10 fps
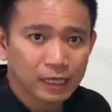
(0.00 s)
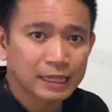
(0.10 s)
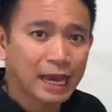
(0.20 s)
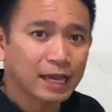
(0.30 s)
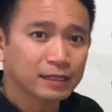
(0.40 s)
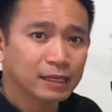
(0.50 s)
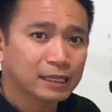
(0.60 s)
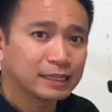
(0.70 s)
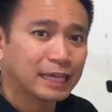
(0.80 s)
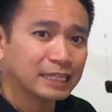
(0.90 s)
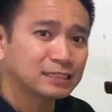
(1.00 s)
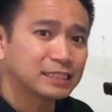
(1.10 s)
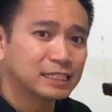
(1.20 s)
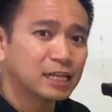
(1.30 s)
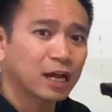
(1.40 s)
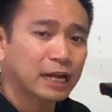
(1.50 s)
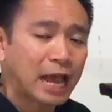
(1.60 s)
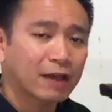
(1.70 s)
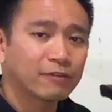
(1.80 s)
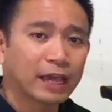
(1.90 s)
that they did not
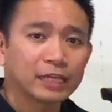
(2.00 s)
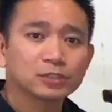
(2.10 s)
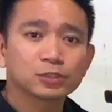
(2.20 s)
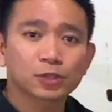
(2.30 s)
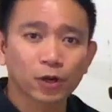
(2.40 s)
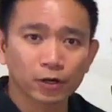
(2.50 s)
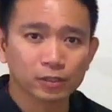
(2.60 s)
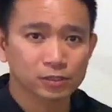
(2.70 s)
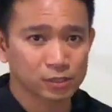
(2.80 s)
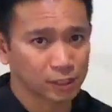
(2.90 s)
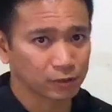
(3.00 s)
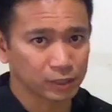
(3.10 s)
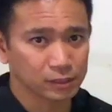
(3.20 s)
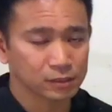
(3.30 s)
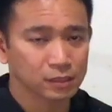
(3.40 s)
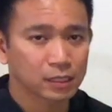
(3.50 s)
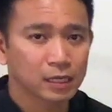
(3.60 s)
have a Turk series.